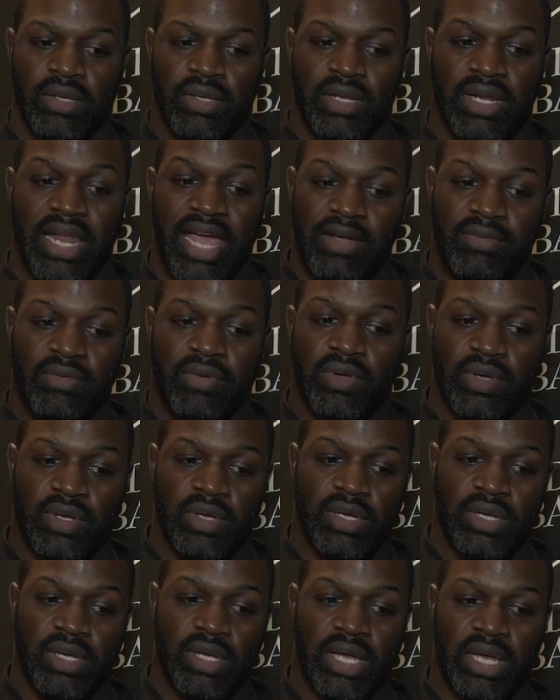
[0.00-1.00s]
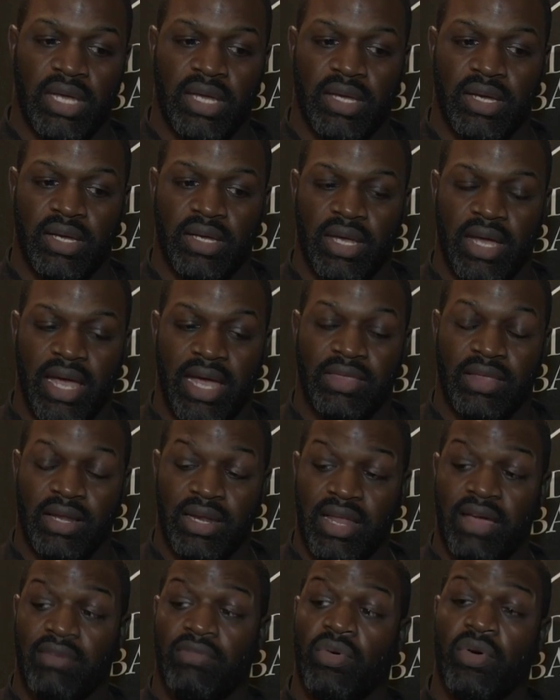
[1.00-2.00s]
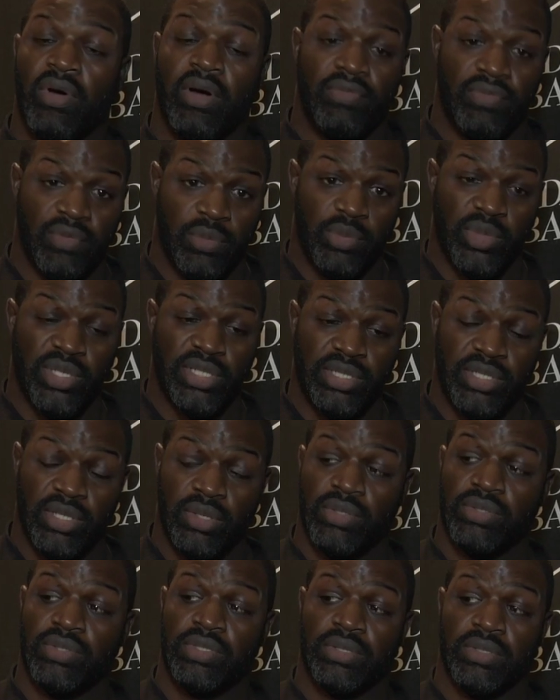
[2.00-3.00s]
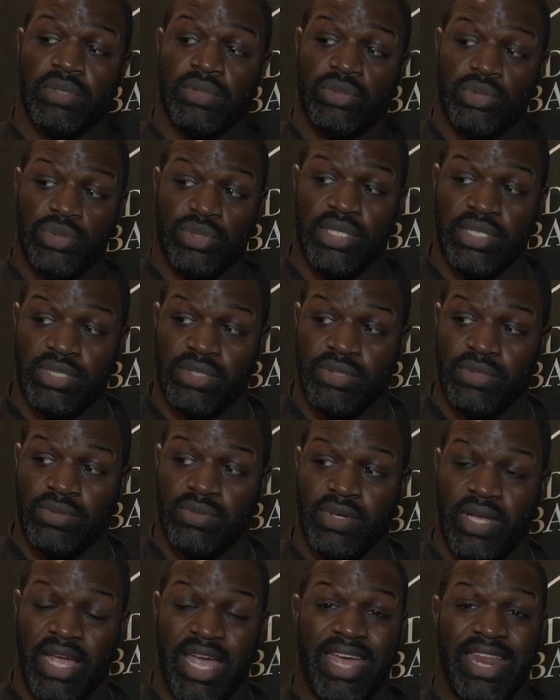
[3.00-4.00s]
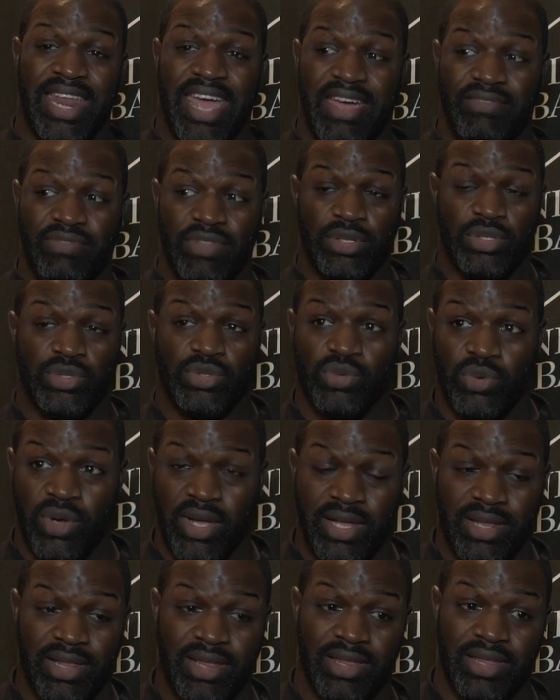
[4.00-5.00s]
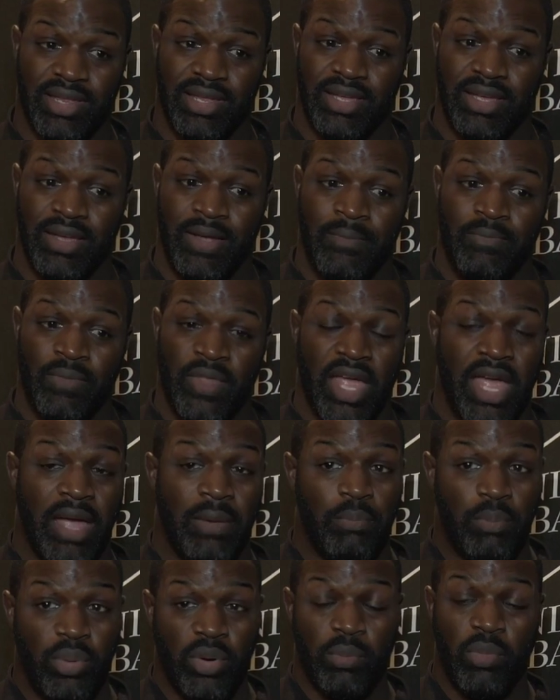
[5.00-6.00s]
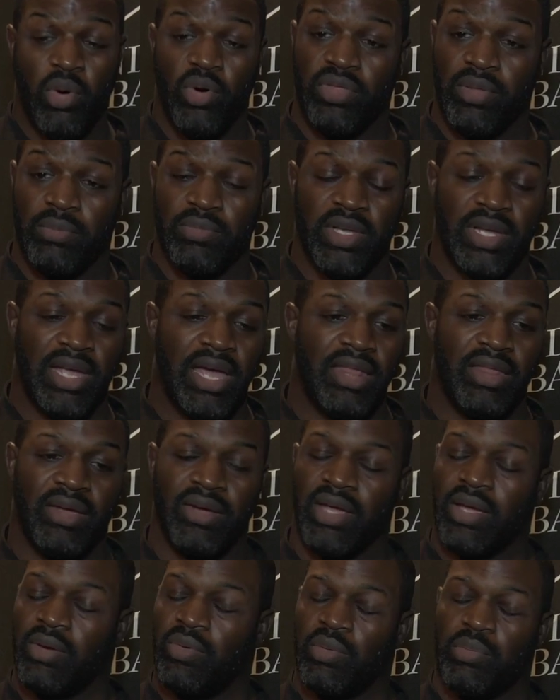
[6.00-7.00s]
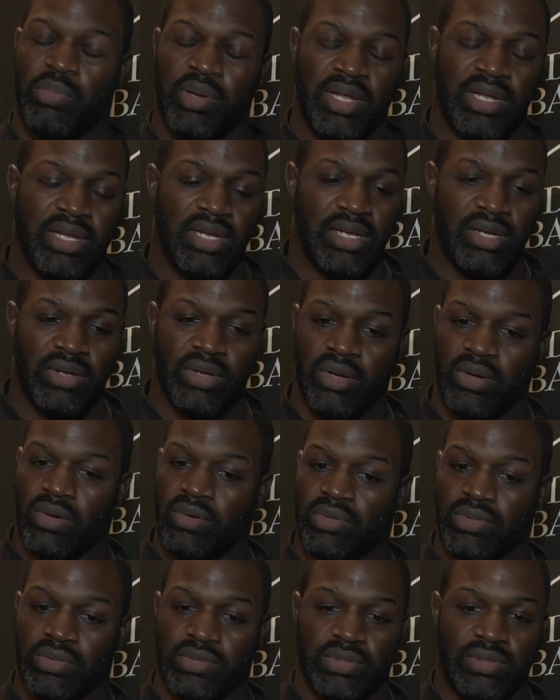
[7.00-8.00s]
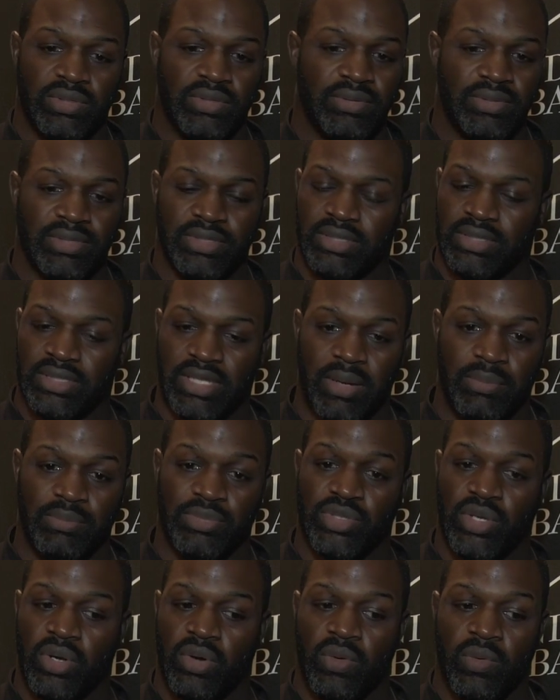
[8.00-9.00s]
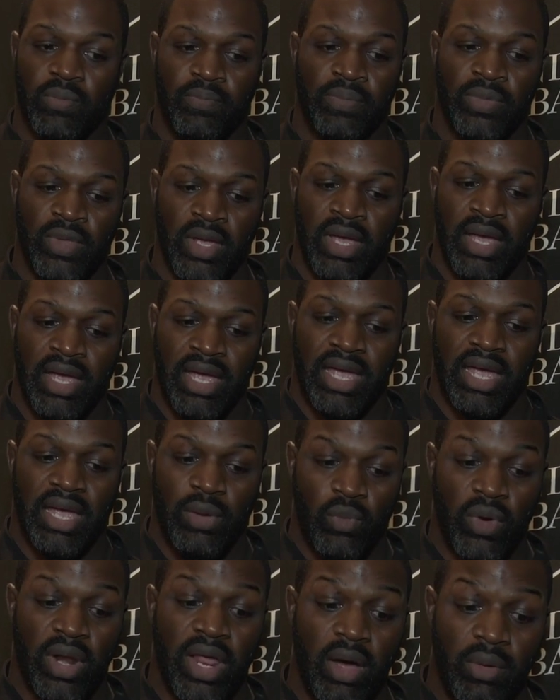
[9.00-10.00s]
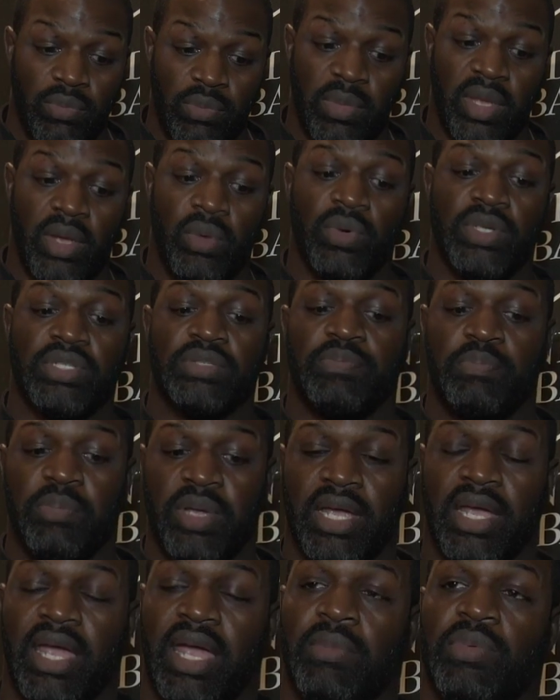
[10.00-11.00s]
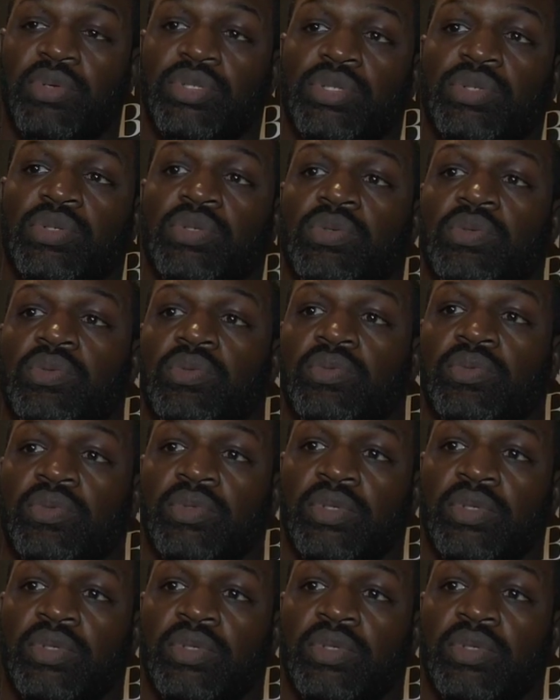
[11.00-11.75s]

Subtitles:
like at the level of Fabricio's jiu-jitsu and have the strength and put both of them together, it would be, something. So what helped me was being able to